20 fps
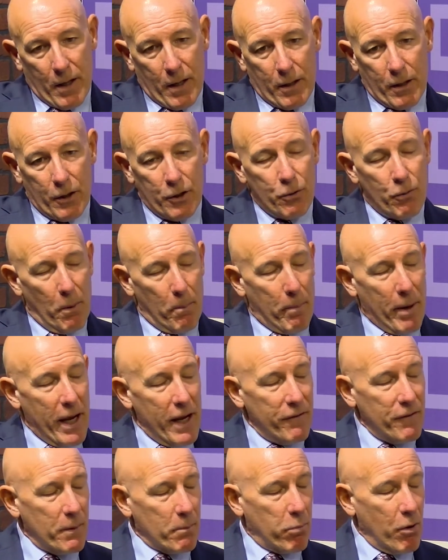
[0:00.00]
you do a
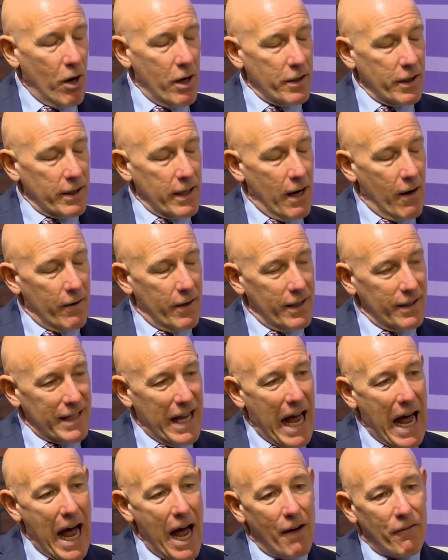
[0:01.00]
paving project nowadays,
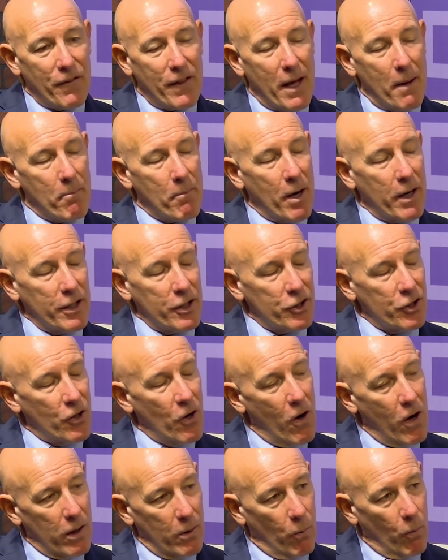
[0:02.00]
half of that money is
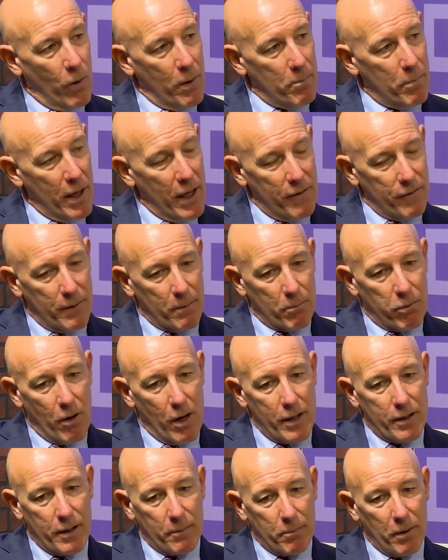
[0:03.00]
gone in one paving
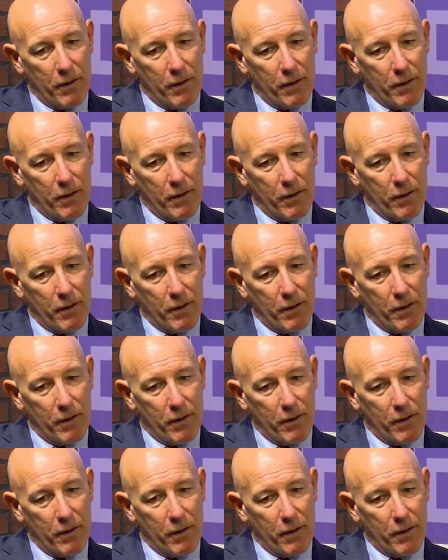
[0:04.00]
project.